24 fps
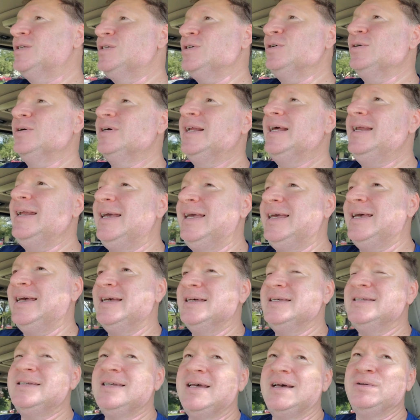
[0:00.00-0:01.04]
so in any
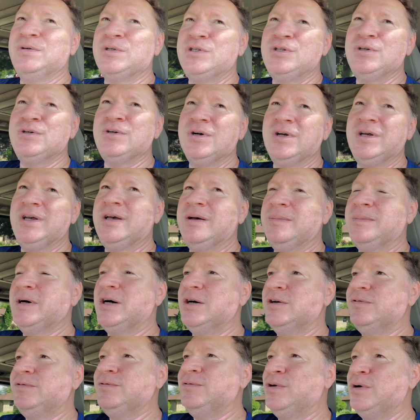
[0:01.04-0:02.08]
case, I was talking
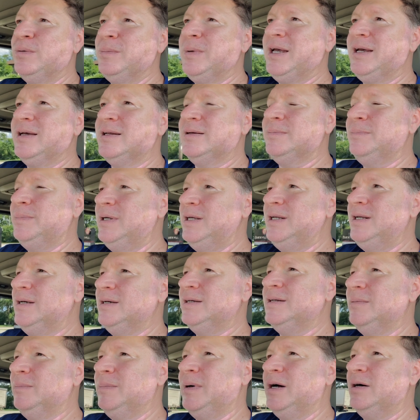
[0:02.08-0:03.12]
about forming an
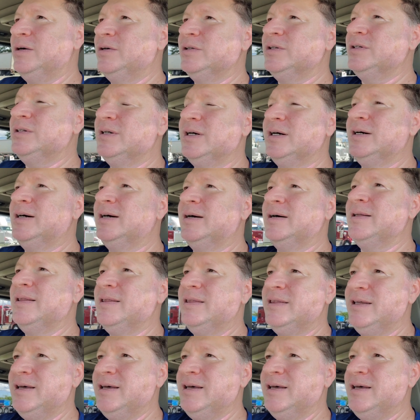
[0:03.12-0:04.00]
opinion about a uh,